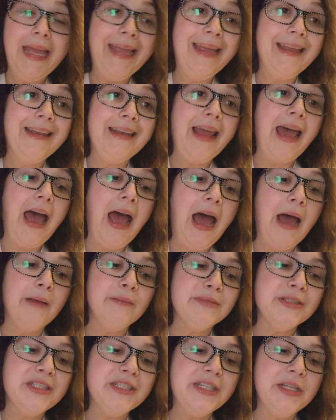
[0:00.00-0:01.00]
And
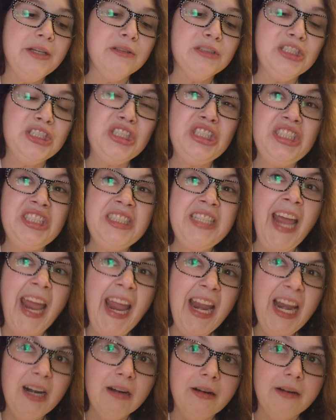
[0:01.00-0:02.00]
I'm still
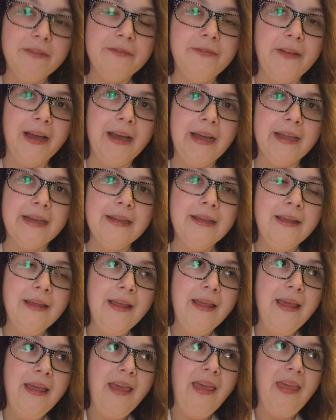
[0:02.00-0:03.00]
terrified
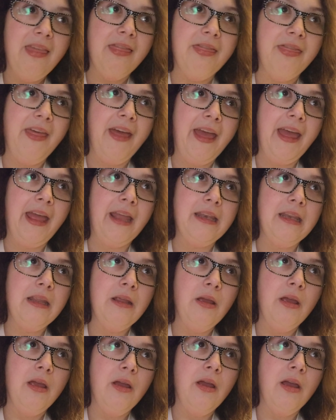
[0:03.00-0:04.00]
that
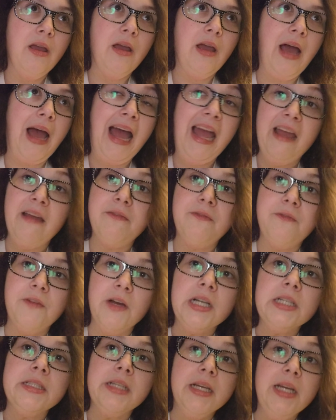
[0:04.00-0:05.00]
I have
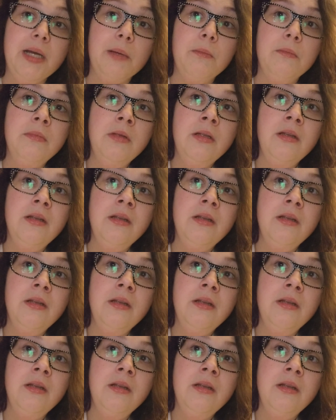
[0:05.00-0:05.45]
fucked up.